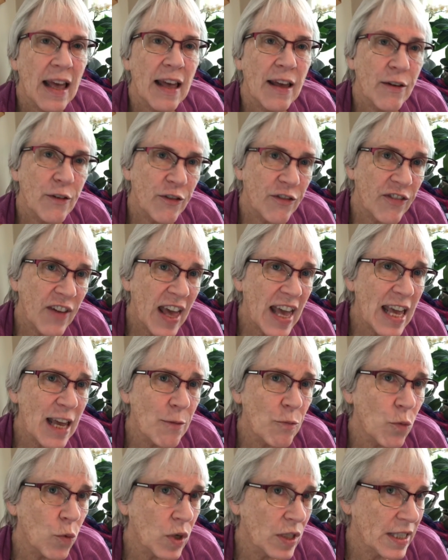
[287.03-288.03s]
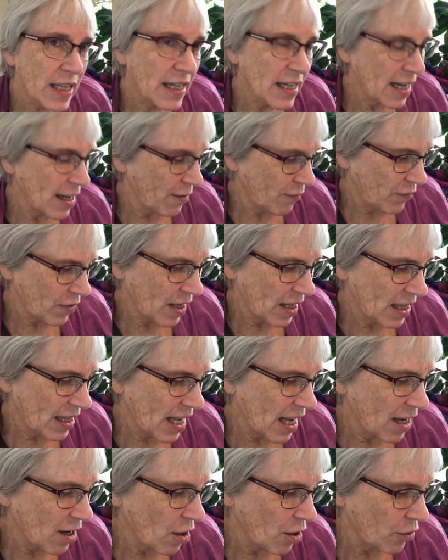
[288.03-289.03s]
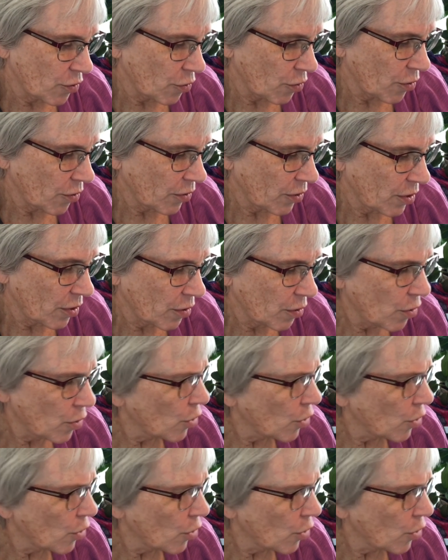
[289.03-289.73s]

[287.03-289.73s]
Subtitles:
Fame was an iffy thing on earth.